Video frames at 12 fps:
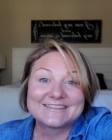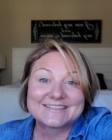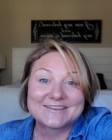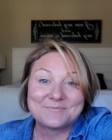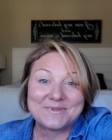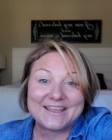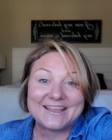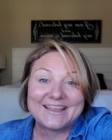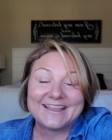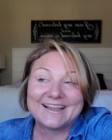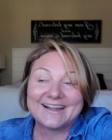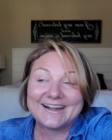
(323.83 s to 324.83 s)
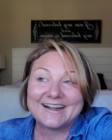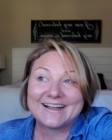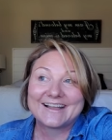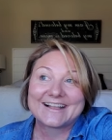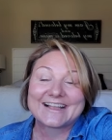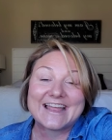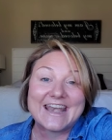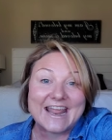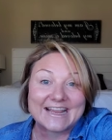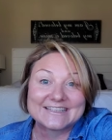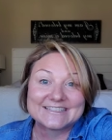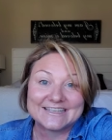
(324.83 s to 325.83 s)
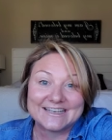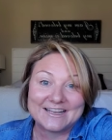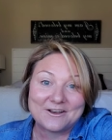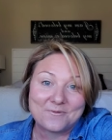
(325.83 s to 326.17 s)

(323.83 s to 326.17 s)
to be connected in